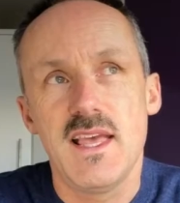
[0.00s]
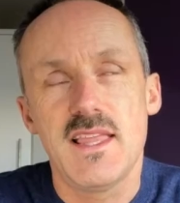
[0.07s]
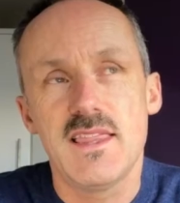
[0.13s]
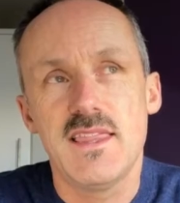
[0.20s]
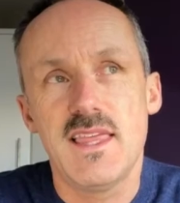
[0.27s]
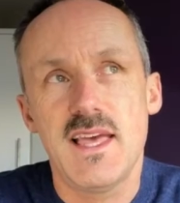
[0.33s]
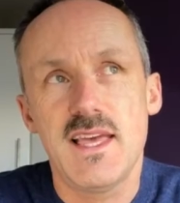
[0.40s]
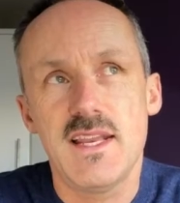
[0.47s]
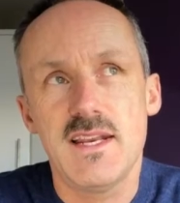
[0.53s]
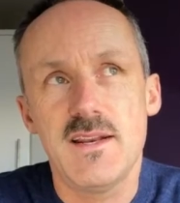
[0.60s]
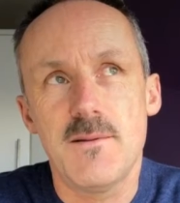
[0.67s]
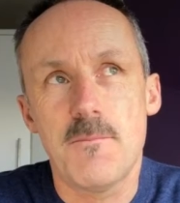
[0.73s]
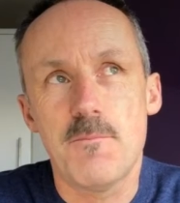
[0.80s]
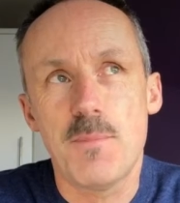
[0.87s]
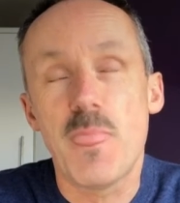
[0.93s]
then
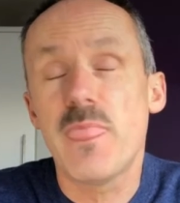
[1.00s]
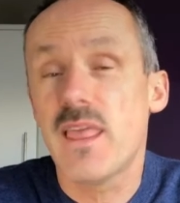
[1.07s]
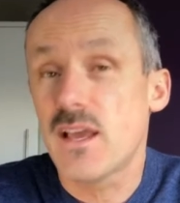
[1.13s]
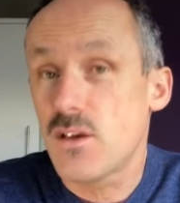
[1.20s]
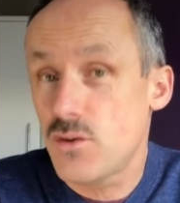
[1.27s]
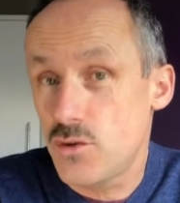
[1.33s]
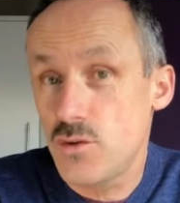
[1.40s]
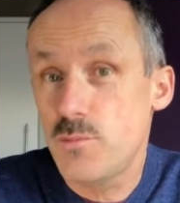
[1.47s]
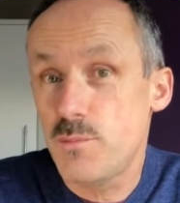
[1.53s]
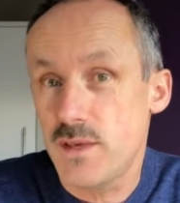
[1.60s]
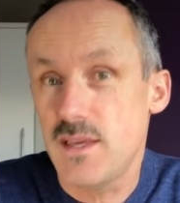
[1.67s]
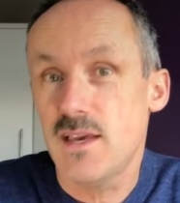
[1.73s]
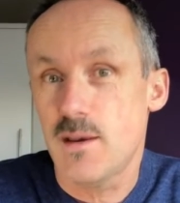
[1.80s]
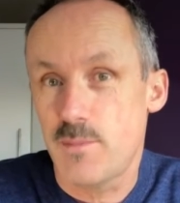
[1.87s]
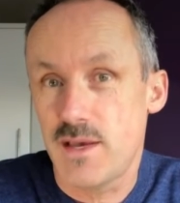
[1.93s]
there could be
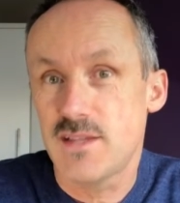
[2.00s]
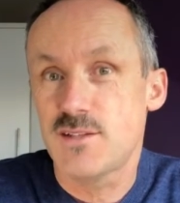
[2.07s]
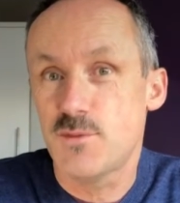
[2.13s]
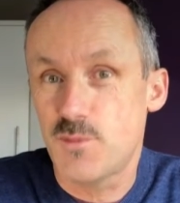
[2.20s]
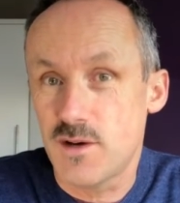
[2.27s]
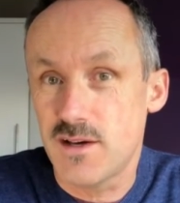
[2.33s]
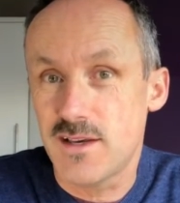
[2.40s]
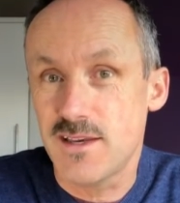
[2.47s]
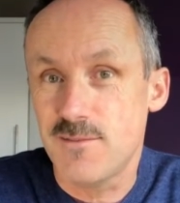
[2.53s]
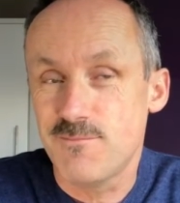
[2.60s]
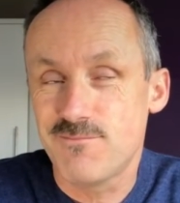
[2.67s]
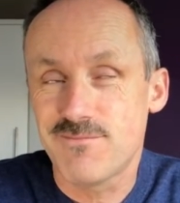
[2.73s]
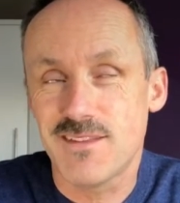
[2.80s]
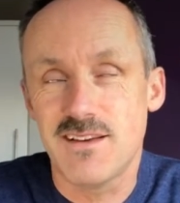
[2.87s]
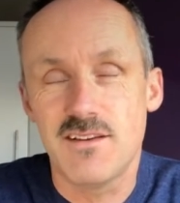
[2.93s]
a better way.
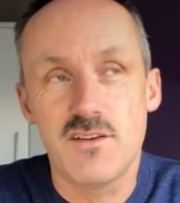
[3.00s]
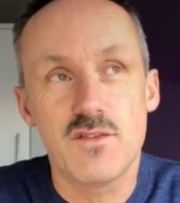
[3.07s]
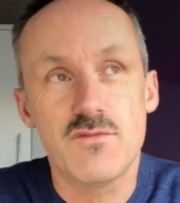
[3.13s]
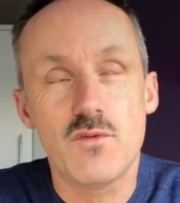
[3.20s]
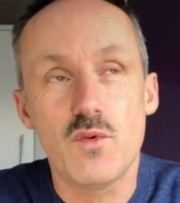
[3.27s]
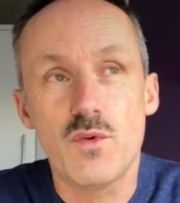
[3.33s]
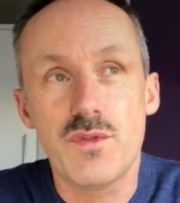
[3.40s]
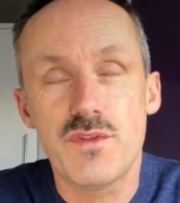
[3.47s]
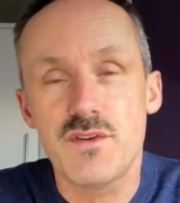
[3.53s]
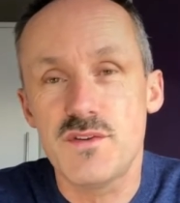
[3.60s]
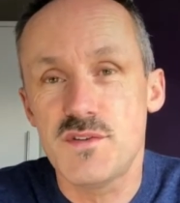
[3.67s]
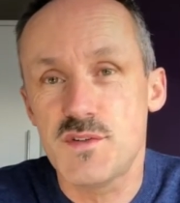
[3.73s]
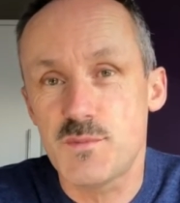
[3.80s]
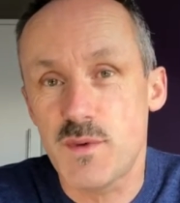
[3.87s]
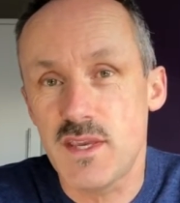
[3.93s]
A lot of authors,
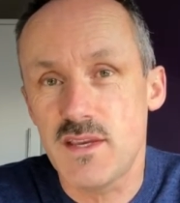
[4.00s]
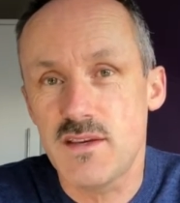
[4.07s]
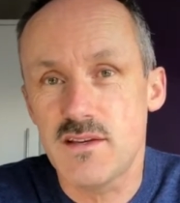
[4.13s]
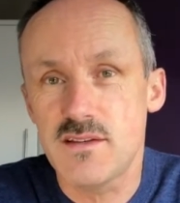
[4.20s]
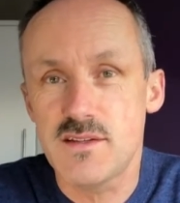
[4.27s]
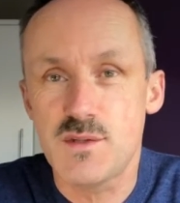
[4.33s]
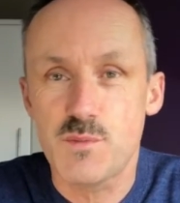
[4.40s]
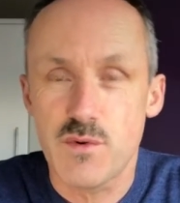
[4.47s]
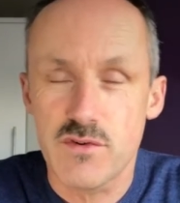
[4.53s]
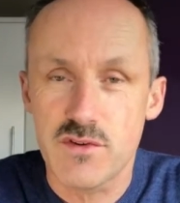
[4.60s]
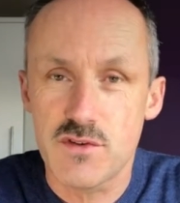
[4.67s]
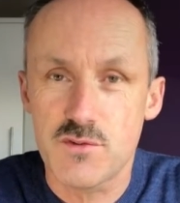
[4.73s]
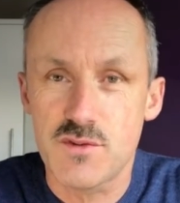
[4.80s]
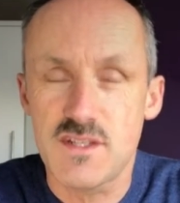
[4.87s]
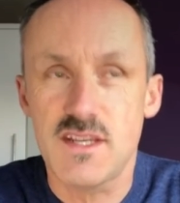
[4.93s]
speakers,
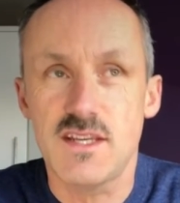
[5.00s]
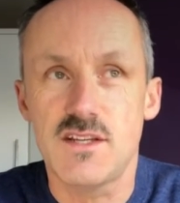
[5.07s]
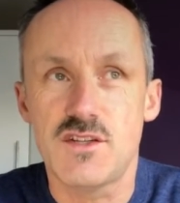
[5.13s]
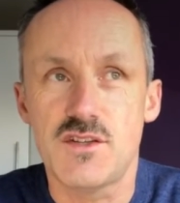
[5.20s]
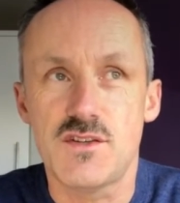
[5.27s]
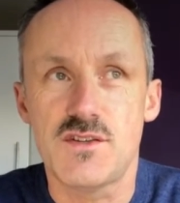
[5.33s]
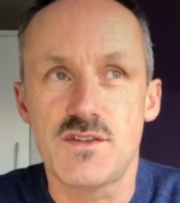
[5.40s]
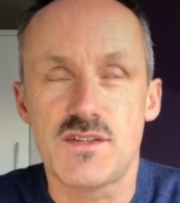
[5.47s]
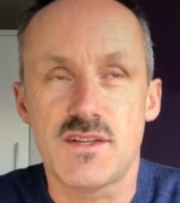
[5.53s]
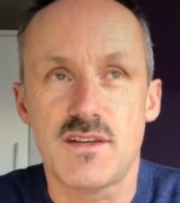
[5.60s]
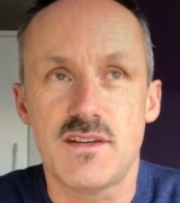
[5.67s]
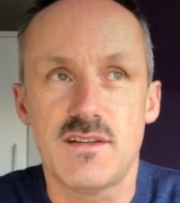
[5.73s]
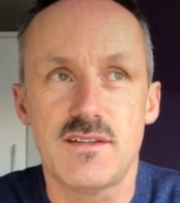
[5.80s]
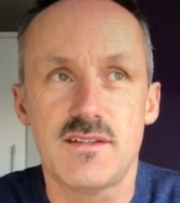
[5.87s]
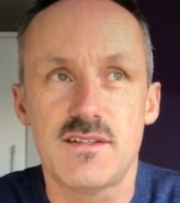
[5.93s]
spiritual teachers,
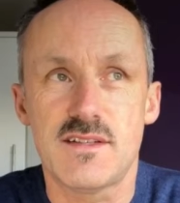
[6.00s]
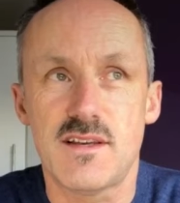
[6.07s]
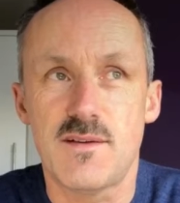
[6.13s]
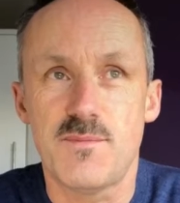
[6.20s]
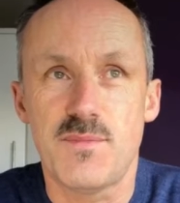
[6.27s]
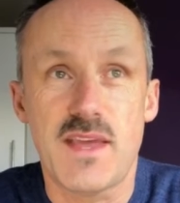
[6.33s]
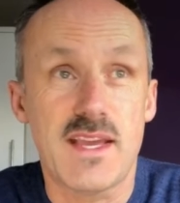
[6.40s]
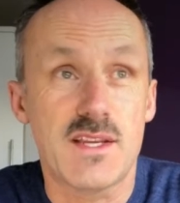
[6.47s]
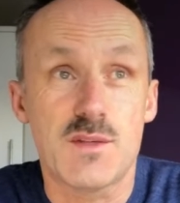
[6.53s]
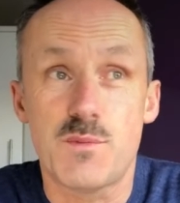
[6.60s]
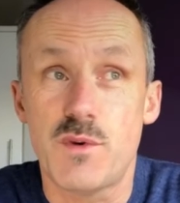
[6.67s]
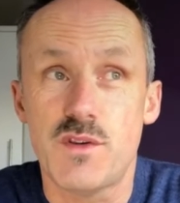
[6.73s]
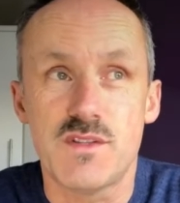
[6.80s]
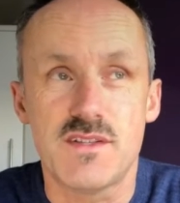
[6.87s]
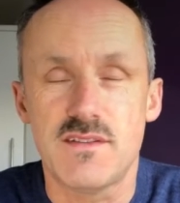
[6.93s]
and
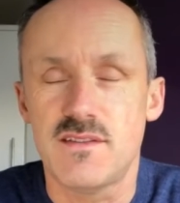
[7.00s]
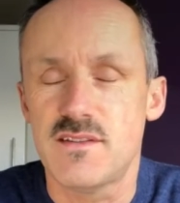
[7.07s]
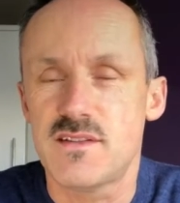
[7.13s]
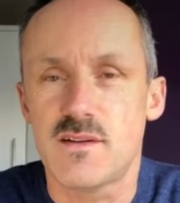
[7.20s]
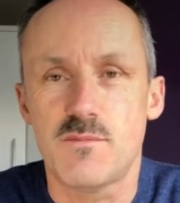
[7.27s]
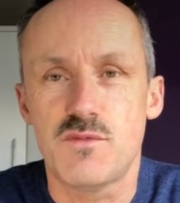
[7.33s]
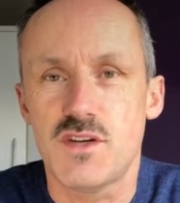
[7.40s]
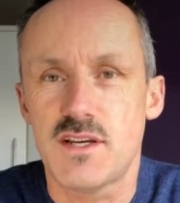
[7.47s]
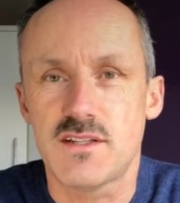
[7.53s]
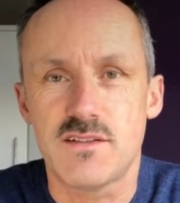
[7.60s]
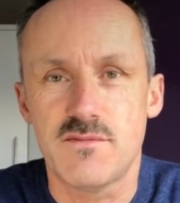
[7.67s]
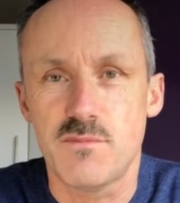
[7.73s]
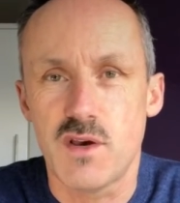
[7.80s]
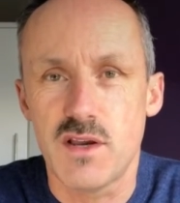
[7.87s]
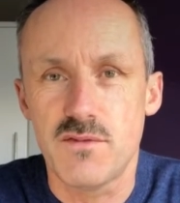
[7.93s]
experts in the subject of
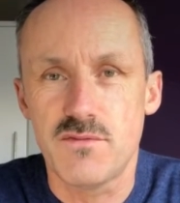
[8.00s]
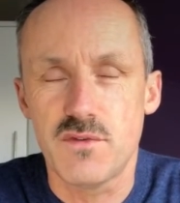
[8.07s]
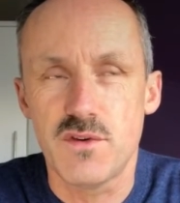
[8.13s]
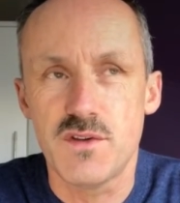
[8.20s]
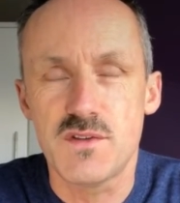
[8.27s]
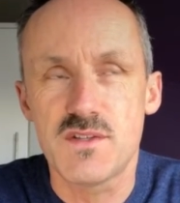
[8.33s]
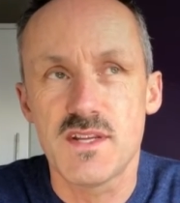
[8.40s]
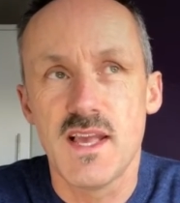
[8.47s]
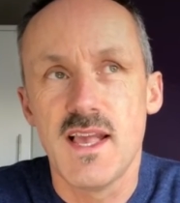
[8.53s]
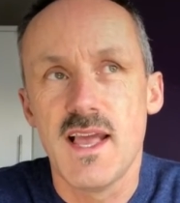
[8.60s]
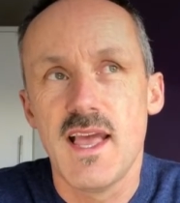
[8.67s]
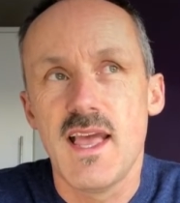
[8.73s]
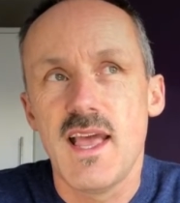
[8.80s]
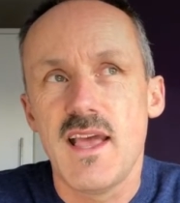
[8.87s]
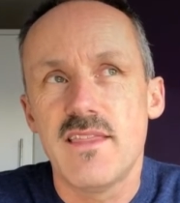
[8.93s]
mindfulness,
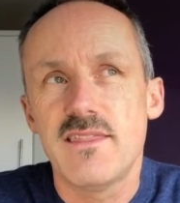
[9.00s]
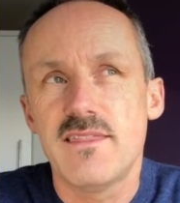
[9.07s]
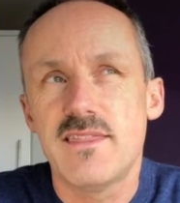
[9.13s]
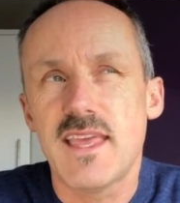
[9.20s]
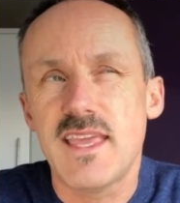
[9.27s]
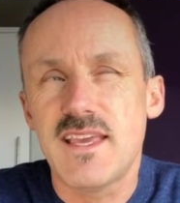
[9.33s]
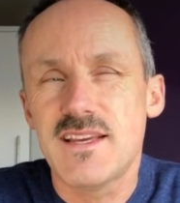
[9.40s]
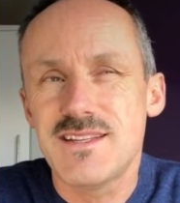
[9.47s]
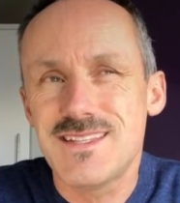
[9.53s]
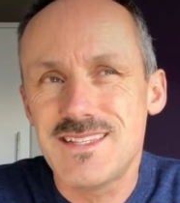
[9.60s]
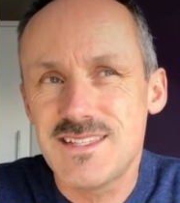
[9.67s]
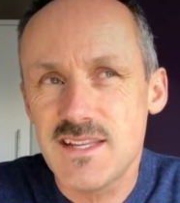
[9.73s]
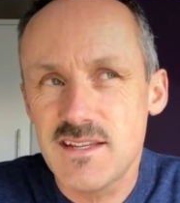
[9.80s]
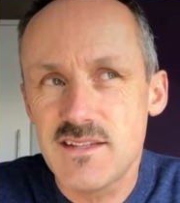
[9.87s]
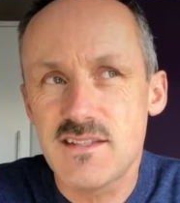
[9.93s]
they
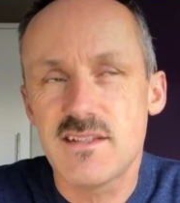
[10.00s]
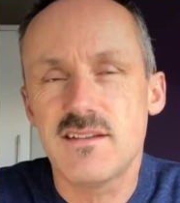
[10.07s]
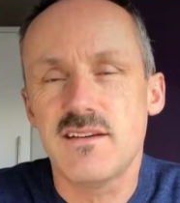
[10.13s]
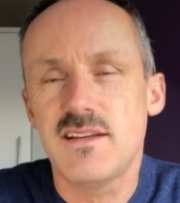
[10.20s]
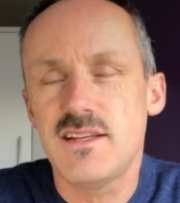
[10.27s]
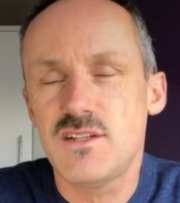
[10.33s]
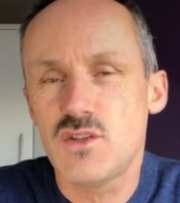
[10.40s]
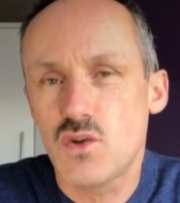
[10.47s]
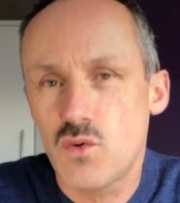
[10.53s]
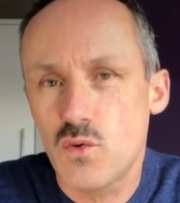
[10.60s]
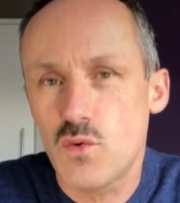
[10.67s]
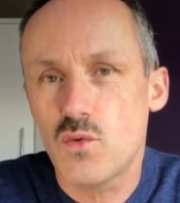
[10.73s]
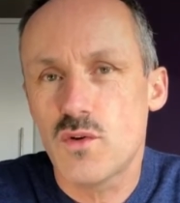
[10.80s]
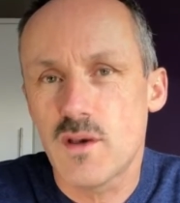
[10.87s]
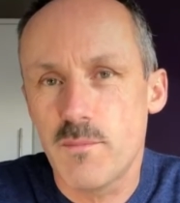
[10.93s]
consistently
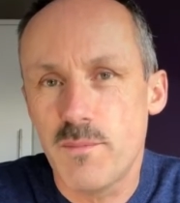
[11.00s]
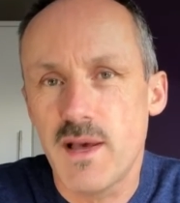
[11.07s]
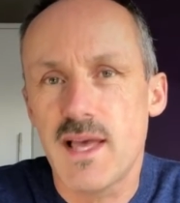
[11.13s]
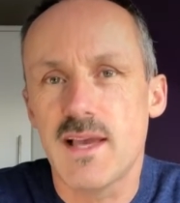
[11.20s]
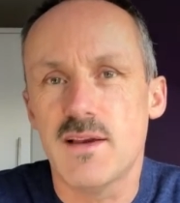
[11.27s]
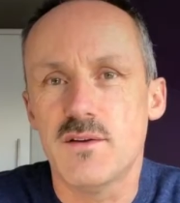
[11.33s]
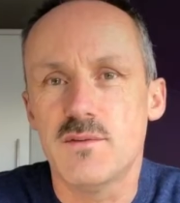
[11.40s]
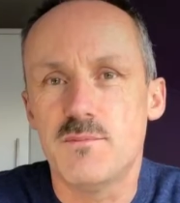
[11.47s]
talk about